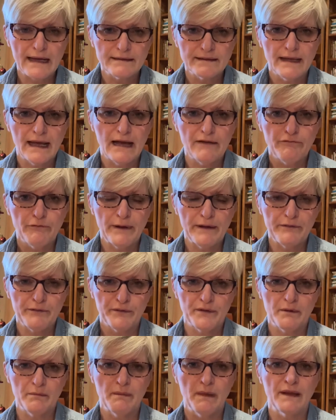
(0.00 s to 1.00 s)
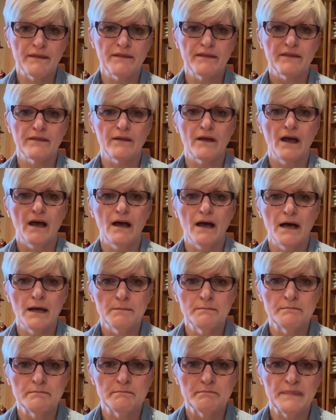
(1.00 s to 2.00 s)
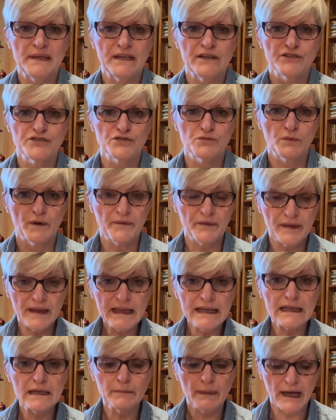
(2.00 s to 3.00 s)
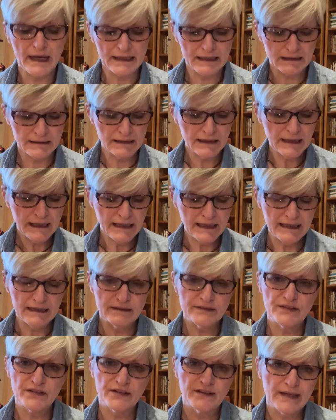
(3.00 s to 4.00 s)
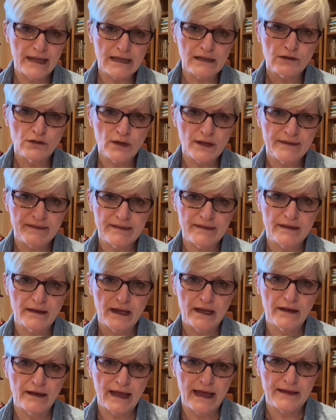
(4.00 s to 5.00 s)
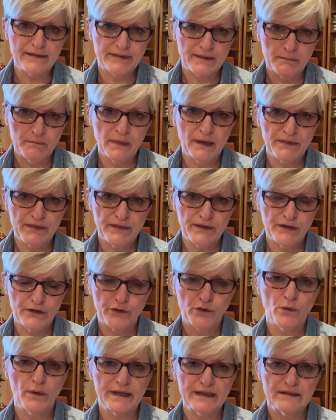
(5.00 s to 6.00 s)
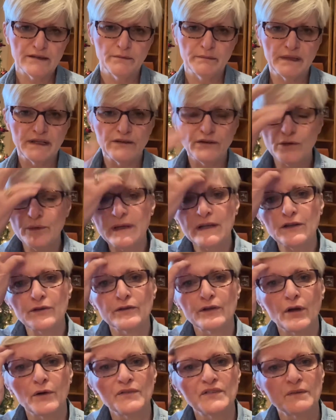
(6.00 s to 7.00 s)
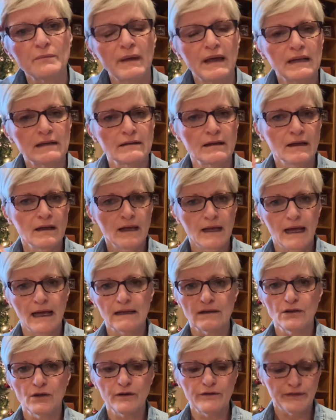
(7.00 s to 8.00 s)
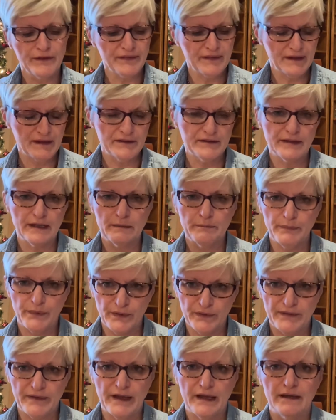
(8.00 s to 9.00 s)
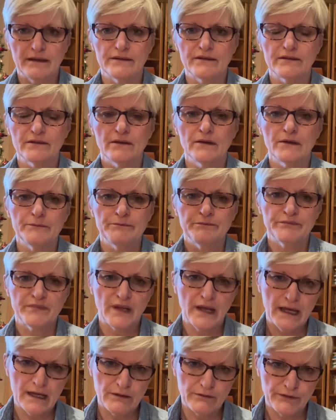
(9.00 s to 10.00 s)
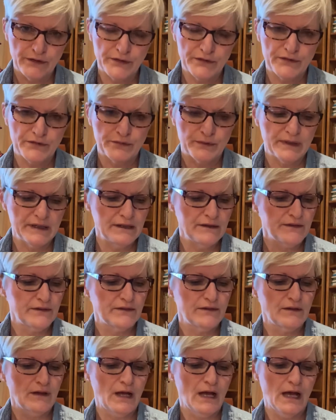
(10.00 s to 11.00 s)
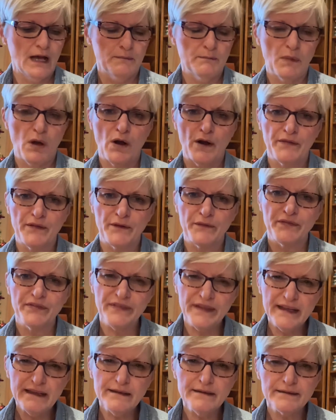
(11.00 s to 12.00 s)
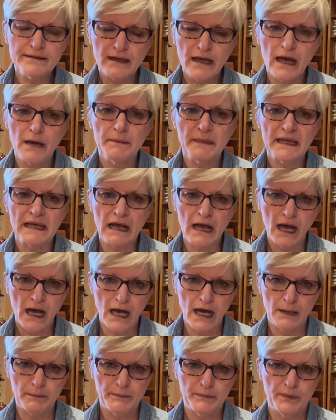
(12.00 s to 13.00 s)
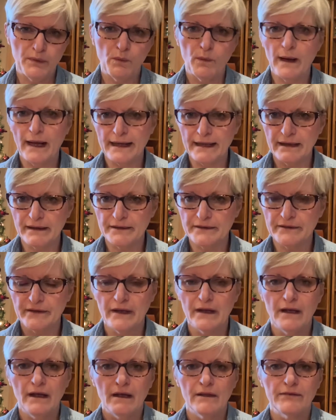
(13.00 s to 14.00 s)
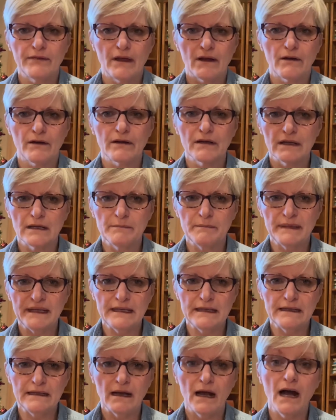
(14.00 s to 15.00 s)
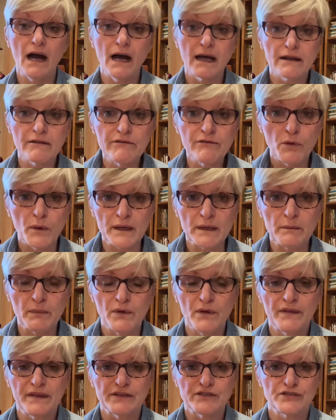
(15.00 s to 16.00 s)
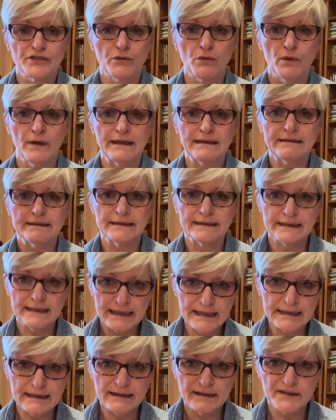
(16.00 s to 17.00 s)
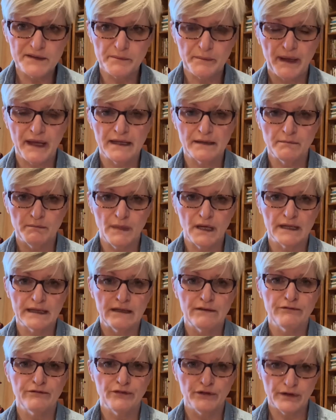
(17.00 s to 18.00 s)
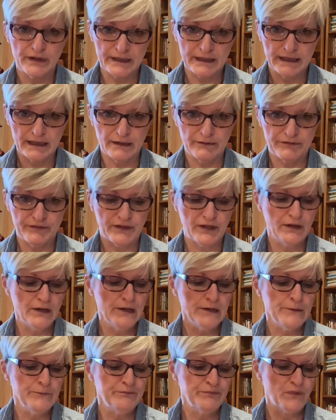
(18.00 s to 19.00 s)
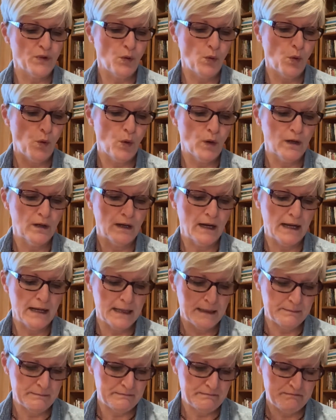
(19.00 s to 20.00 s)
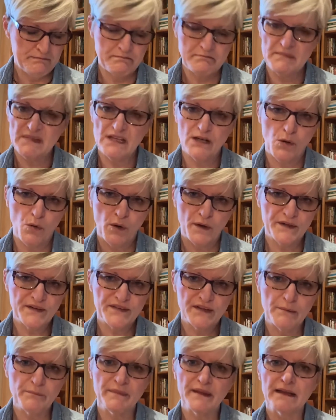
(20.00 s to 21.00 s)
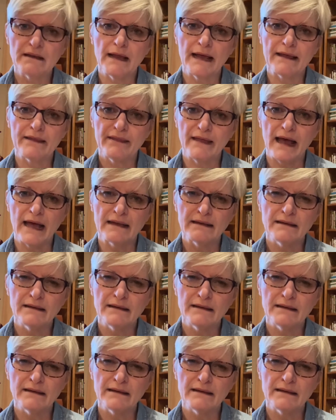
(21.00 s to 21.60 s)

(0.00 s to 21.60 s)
halfway through the month um, because you weren't thinking about it, is to take a look at, uh, at the month that you're going to be doing your no spend and look for things like birthdays, anniversaries. Um, are there things coming up, weddings, that are going to be unavoidable that you're going to need to spend money for a gift? Or um, you know, or something like that.